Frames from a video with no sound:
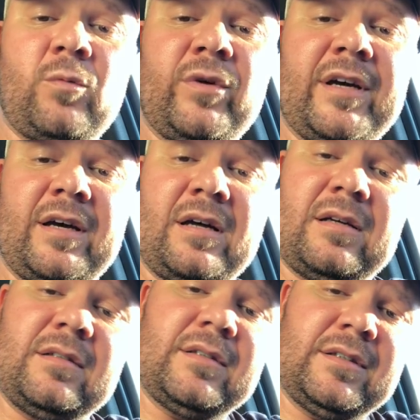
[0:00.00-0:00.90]
we uh
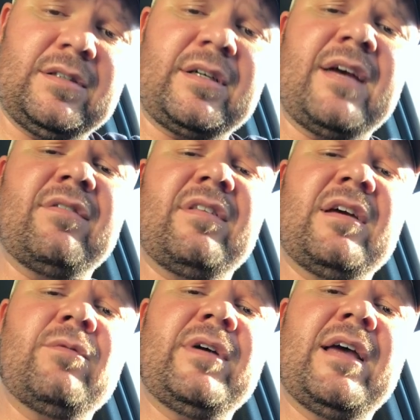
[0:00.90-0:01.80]
it took
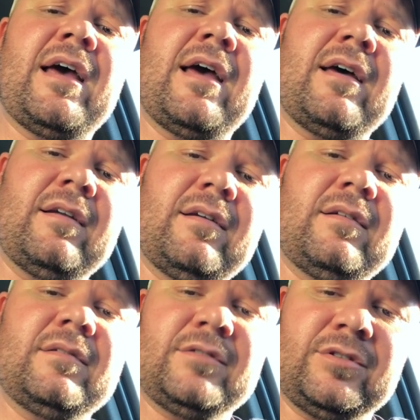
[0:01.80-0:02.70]
everything we had to
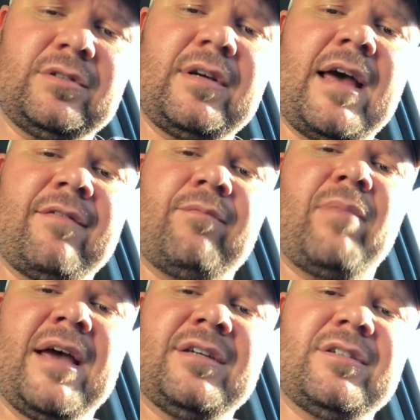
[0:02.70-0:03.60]
have
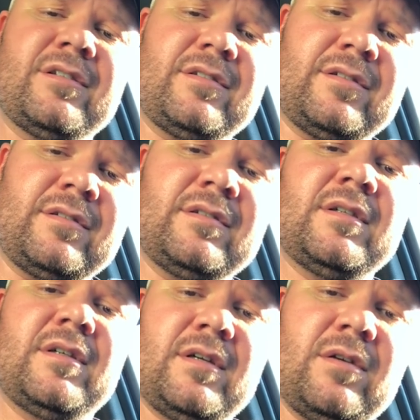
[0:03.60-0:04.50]
patience and
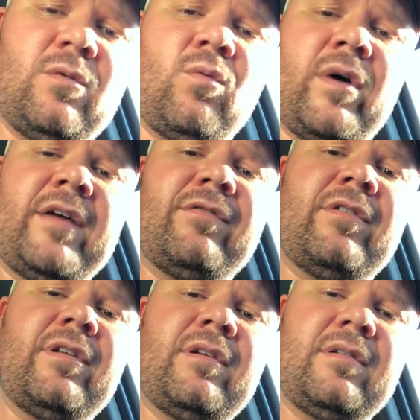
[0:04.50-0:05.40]
wait for
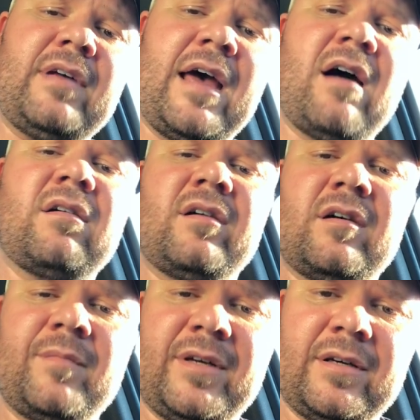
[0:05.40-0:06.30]
the
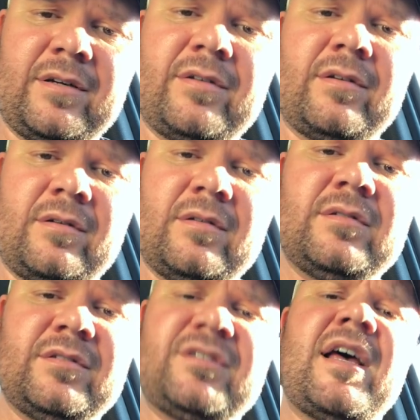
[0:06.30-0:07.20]
outcome here to
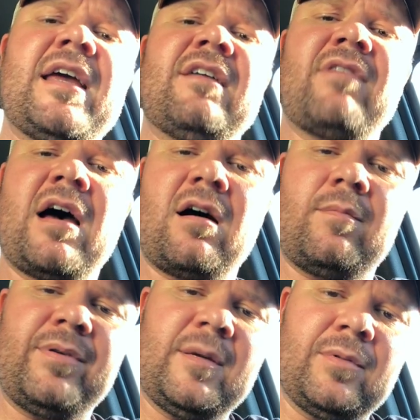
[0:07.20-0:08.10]
save our
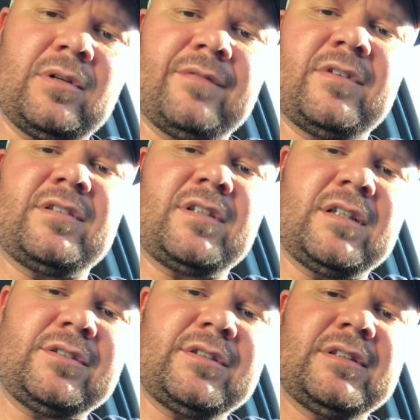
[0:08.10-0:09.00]
people of this
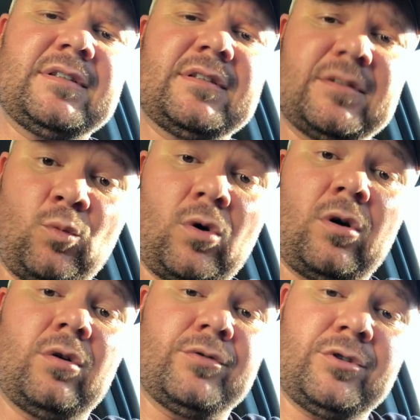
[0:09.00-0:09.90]
country and the
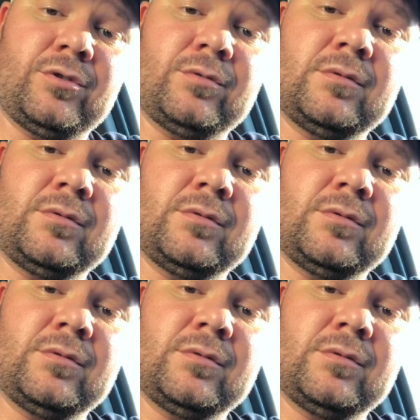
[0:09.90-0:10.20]
world to